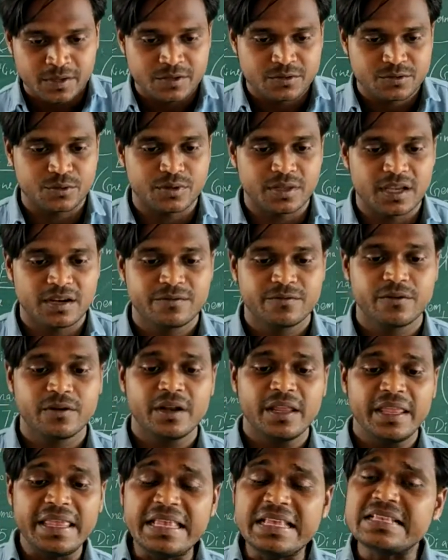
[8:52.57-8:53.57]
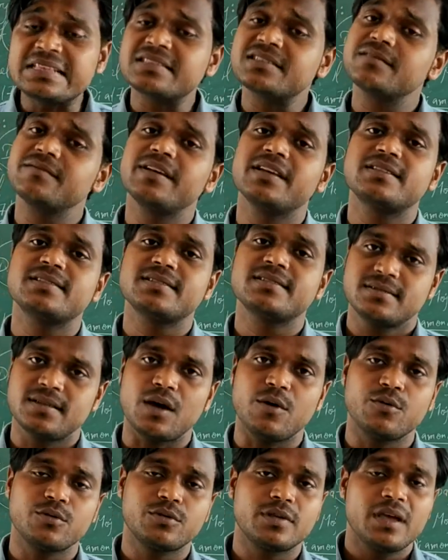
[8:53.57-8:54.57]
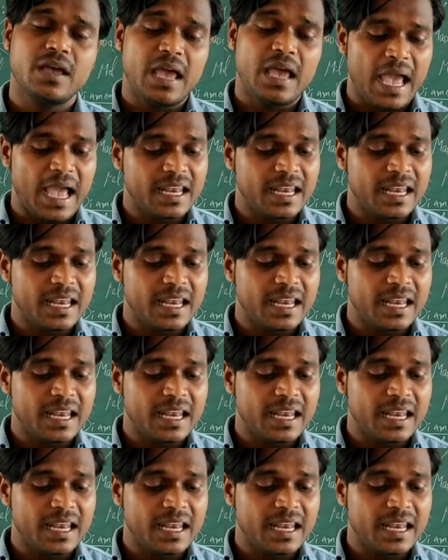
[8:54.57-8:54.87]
So therefore east, west, south,